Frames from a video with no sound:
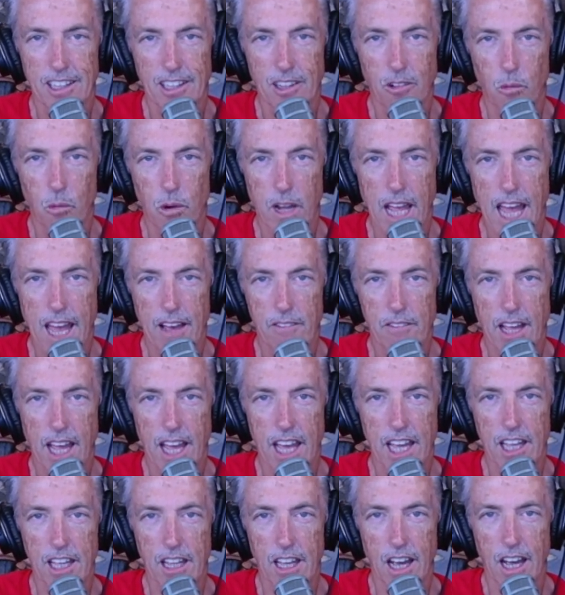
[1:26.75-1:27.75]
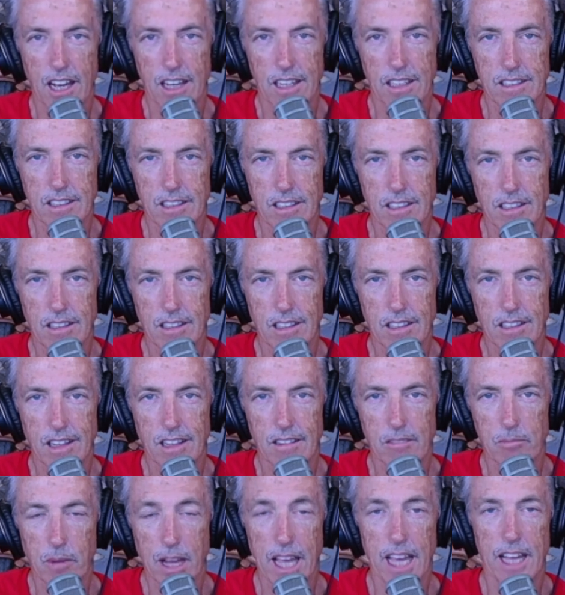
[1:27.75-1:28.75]
We have a, uh,
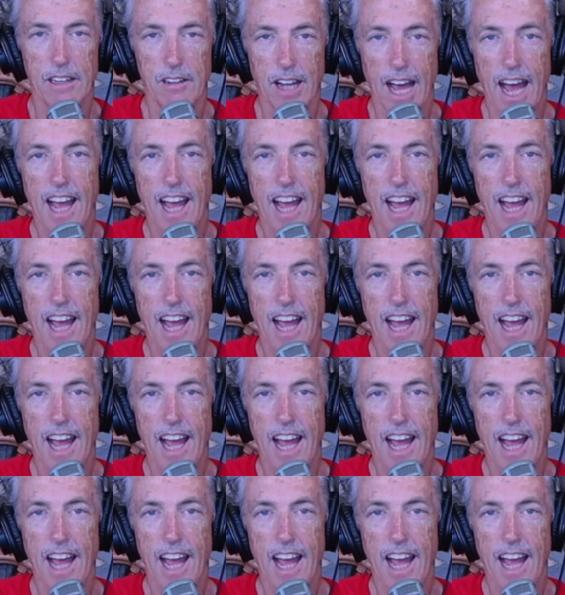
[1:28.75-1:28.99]
man,